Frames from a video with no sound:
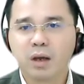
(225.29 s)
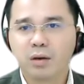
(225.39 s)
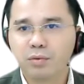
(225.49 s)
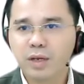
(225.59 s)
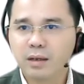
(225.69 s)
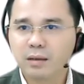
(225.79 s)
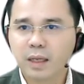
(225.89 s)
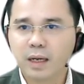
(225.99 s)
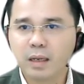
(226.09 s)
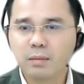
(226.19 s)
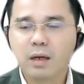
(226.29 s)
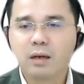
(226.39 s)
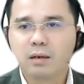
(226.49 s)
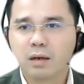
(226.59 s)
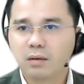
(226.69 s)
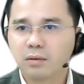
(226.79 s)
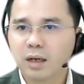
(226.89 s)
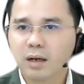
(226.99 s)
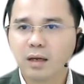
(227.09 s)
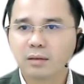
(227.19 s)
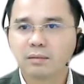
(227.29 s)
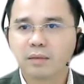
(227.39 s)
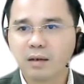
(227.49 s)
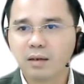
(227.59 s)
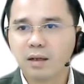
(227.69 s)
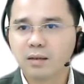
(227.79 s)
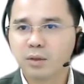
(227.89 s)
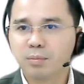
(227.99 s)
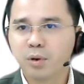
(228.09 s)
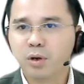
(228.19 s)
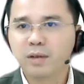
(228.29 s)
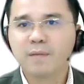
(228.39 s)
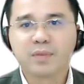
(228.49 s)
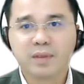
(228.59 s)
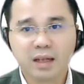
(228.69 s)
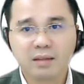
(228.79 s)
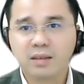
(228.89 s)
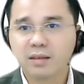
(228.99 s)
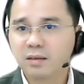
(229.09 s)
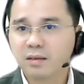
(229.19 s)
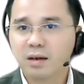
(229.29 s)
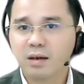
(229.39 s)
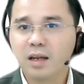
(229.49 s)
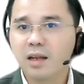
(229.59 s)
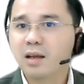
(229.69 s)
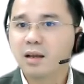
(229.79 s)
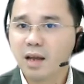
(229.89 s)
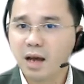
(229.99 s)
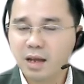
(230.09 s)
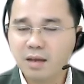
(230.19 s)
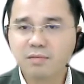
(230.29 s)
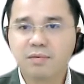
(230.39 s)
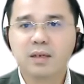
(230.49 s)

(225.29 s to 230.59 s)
a real-time, round-the-clock technical support, not necessarily live,